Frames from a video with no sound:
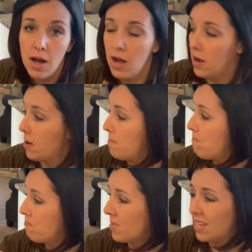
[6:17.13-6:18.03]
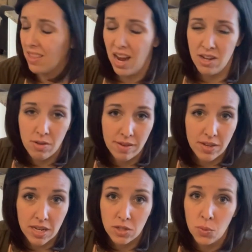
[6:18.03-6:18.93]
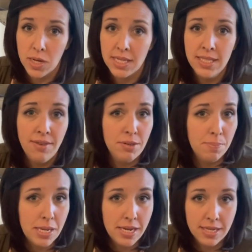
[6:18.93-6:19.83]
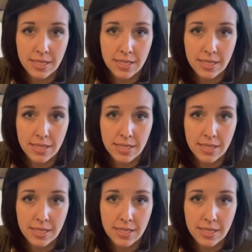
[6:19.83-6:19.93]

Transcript: I know they've got a 27 piece.